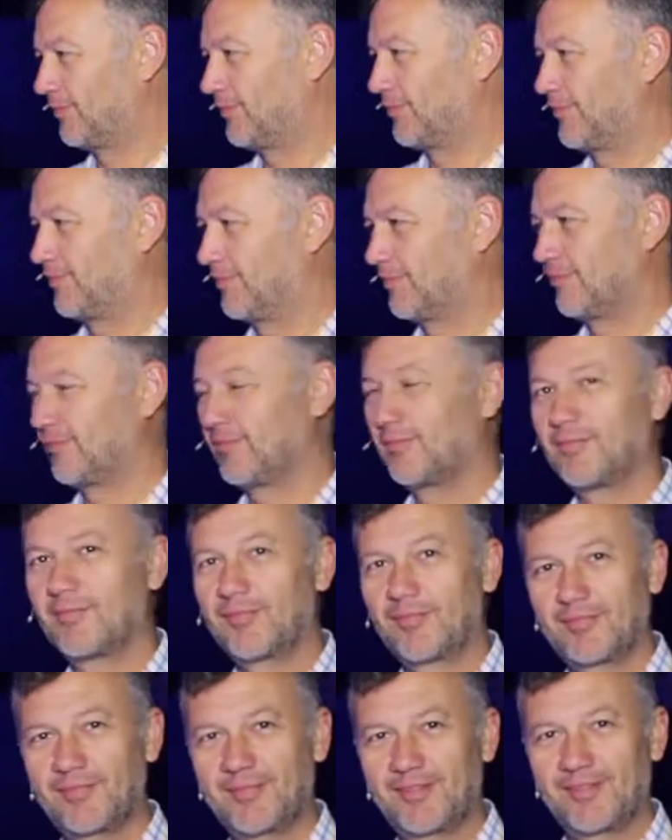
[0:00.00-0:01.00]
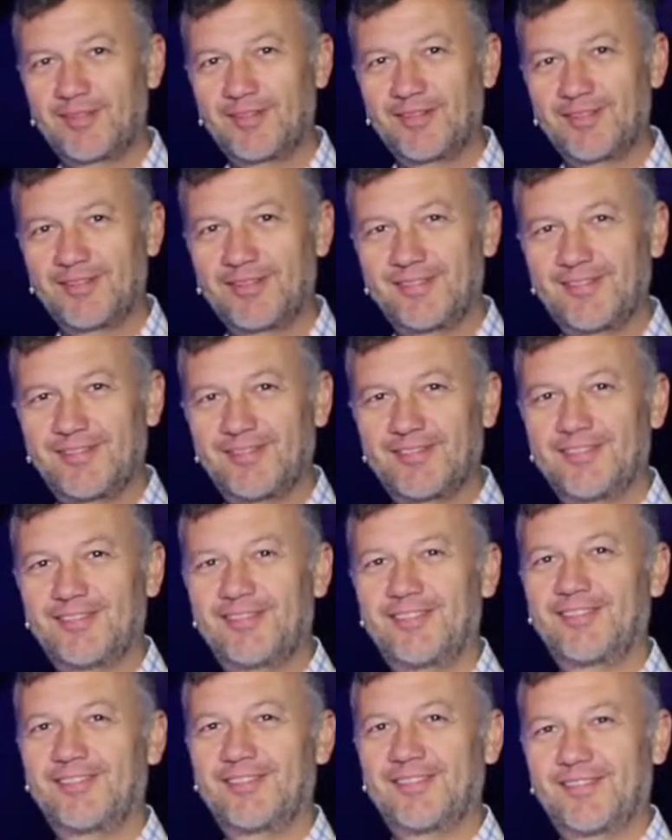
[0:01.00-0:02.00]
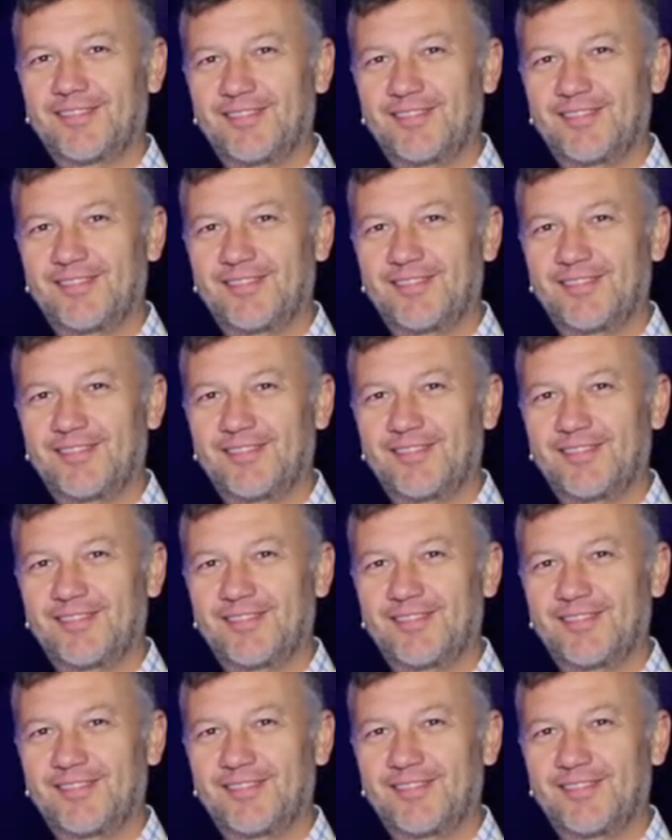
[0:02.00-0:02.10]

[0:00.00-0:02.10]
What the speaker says: The person shown says nothing.